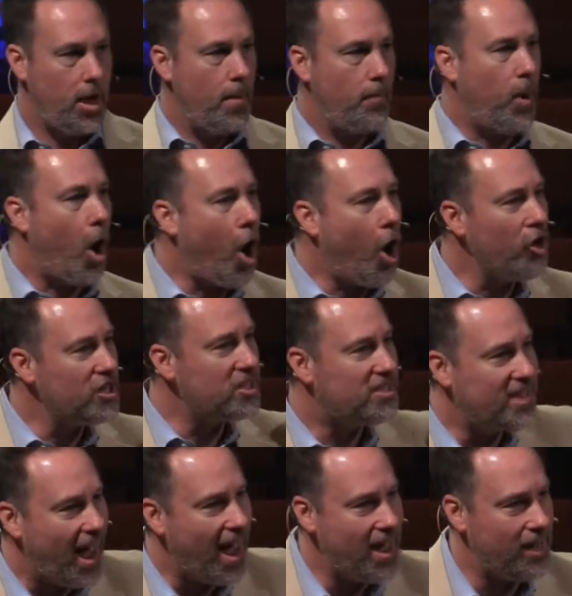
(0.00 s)
Paul is
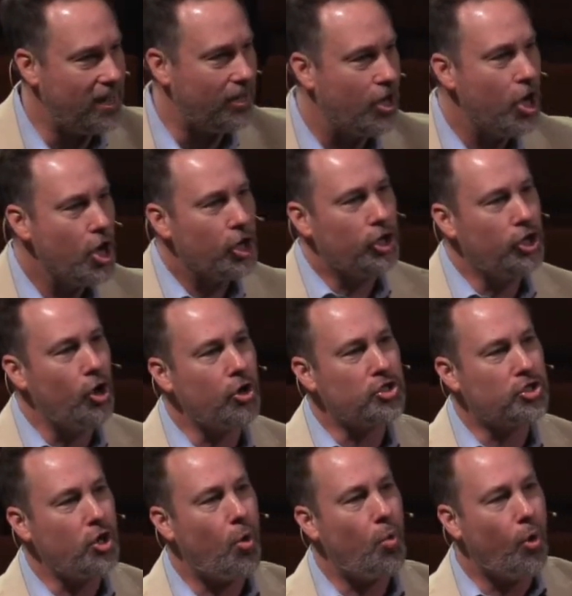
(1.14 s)
saying, You're
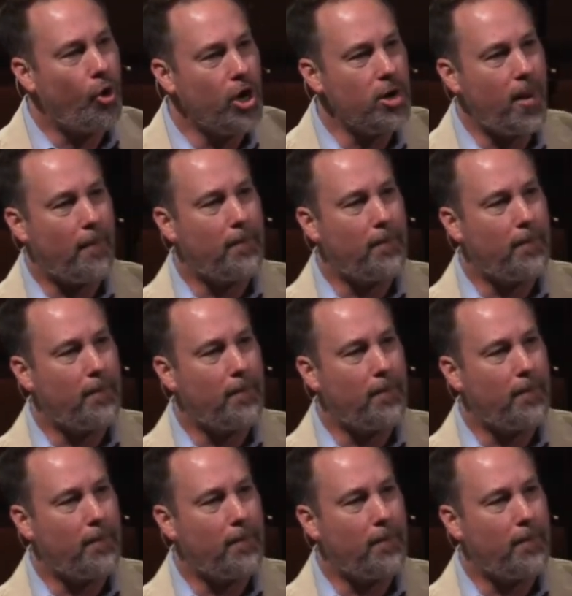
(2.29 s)
so worried about